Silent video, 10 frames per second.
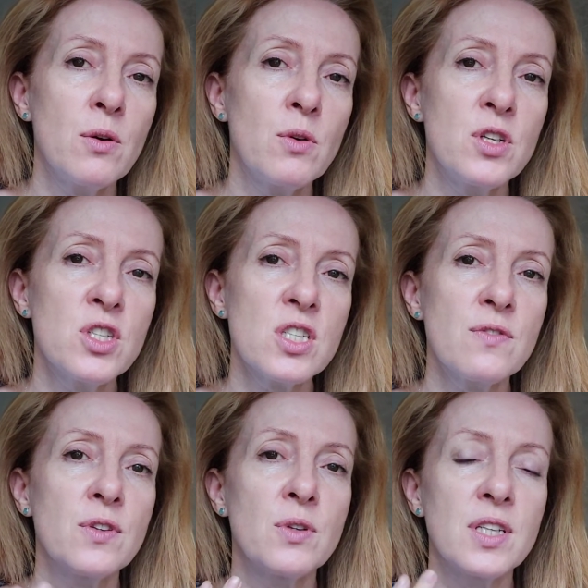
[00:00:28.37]
or you
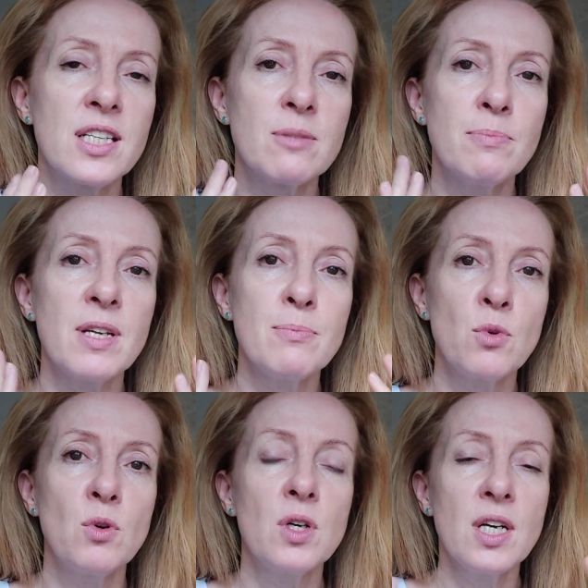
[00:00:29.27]
just feel you need a bit
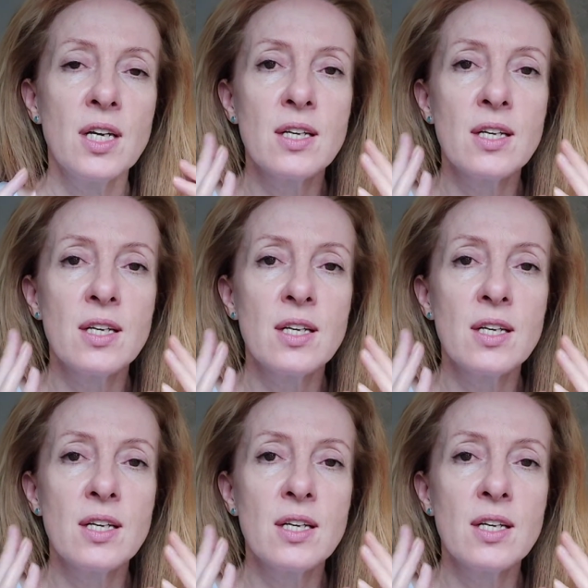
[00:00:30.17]
more